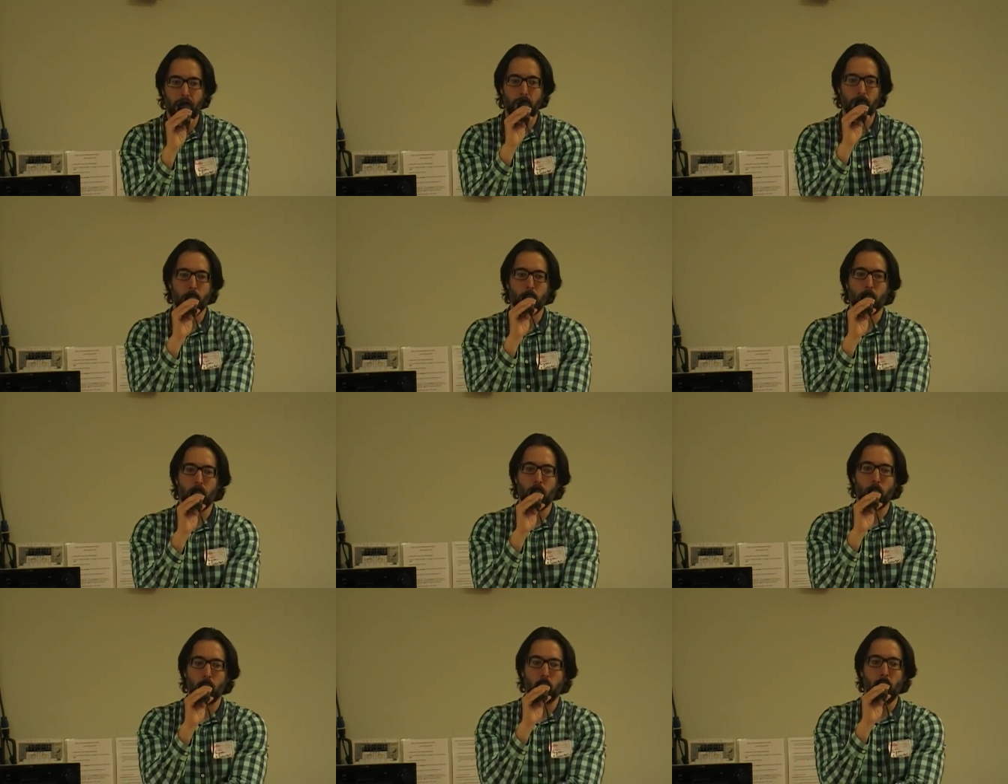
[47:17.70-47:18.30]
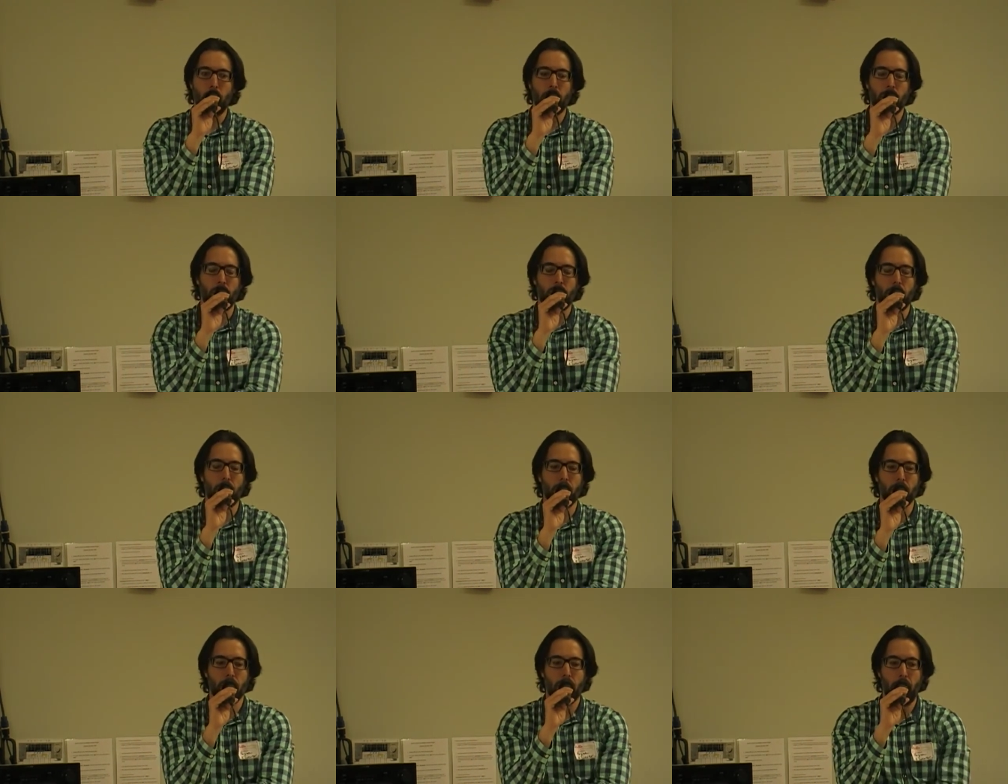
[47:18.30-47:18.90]
is, is written
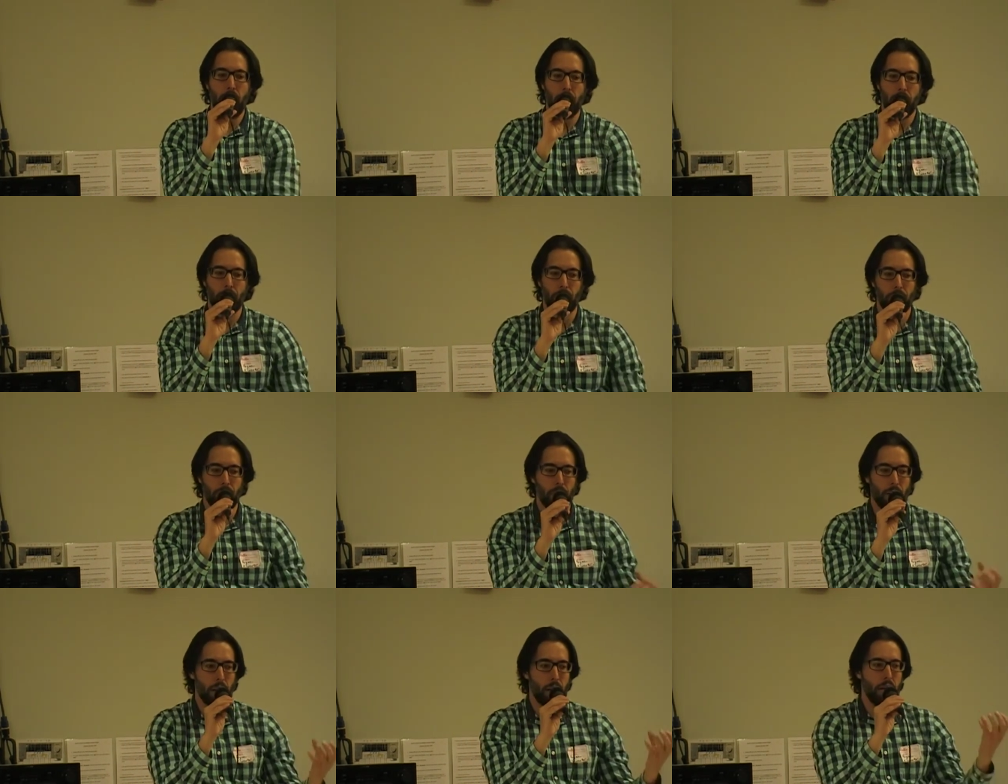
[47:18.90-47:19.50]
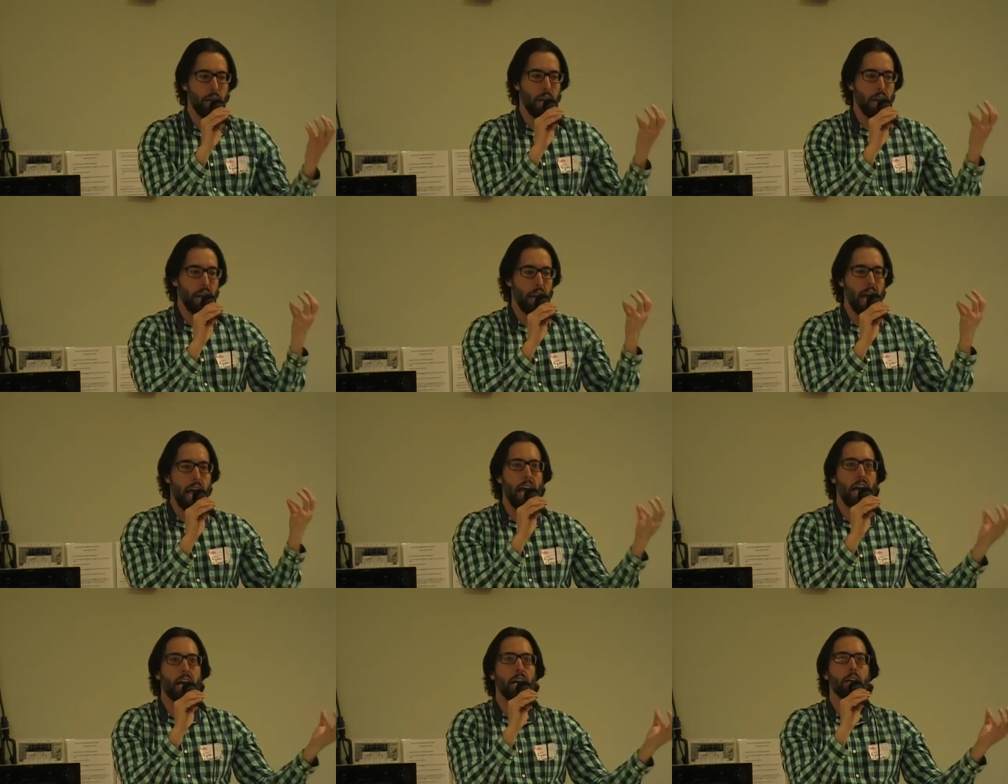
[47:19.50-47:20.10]
is that an, an
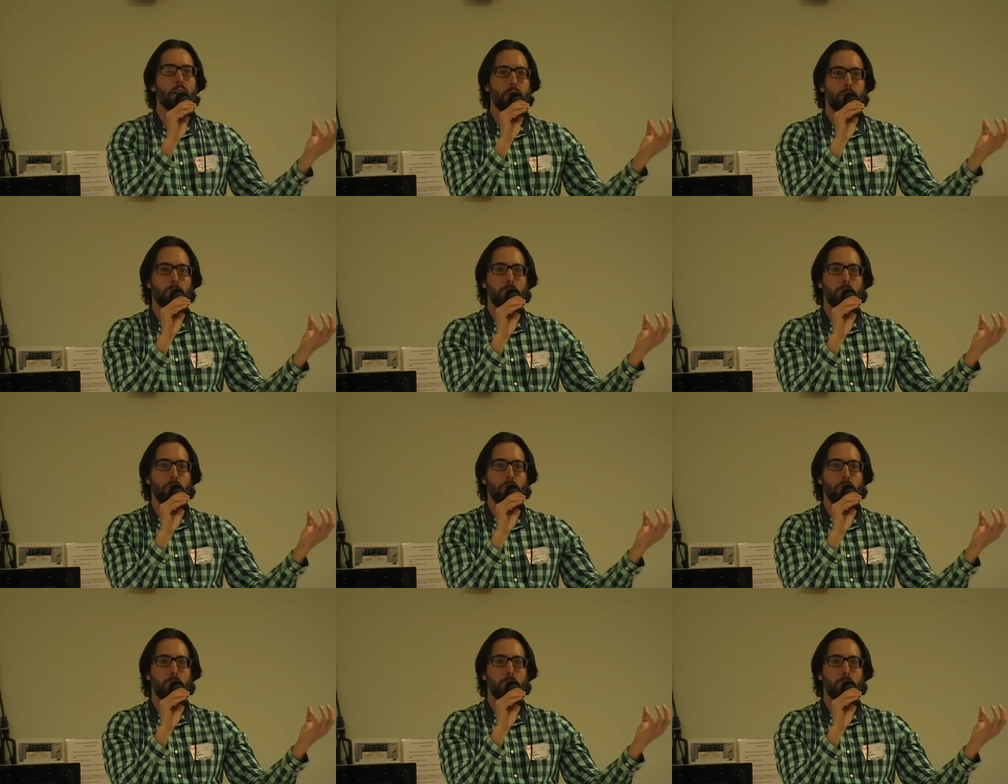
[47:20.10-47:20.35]
egg